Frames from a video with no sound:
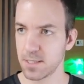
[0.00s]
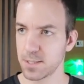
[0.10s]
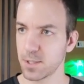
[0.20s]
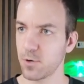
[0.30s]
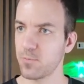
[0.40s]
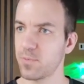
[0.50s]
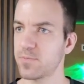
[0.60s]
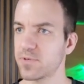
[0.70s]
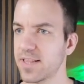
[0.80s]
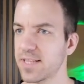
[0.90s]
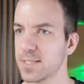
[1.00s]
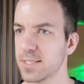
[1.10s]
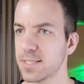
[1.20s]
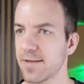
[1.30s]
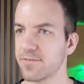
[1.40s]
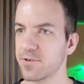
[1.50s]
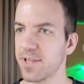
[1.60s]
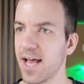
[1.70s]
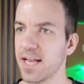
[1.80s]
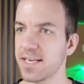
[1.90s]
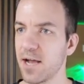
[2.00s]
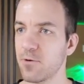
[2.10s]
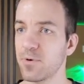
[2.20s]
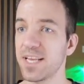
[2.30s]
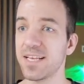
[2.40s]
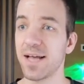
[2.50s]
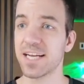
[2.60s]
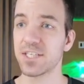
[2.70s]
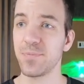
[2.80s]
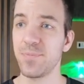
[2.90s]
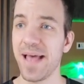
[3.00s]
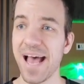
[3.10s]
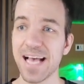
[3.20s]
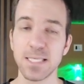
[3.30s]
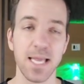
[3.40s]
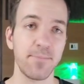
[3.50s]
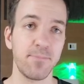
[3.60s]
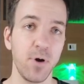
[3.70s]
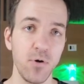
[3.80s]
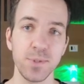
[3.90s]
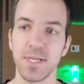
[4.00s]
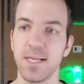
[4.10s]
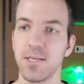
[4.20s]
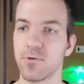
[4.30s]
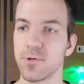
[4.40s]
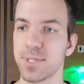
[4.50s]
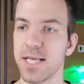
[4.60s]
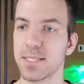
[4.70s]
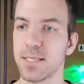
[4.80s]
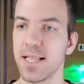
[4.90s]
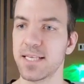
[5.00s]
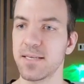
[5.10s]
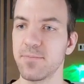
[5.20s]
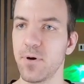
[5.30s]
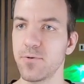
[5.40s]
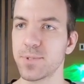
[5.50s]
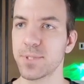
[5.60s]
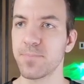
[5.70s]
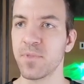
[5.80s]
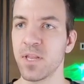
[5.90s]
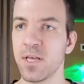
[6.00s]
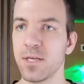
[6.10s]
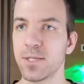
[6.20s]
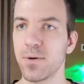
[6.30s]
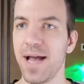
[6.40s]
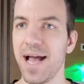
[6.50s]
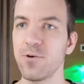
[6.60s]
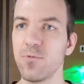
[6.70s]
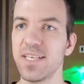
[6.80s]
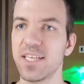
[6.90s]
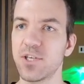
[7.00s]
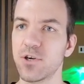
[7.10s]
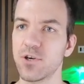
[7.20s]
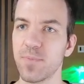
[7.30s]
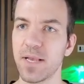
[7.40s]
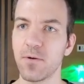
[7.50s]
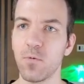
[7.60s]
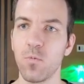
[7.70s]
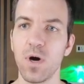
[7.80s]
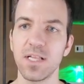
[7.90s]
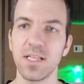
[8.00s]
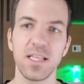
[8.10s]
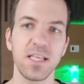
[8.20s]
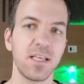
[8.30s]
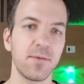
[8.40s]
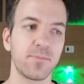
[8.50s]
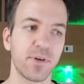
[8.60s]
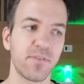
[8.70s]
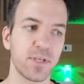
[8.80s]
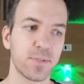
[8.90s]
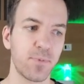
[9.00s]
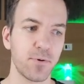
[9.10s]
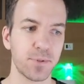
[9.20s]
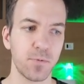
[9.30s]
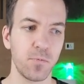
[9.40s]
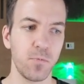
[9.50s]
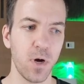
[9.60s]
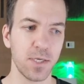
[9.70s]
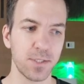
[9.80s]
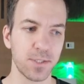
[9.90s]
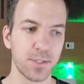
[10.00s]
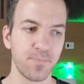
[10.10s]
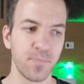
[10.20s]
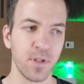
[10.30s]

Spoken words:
So put parentheses after that. Now we need to actually pass a post into our set selected post. So how do we determine what the previous post was?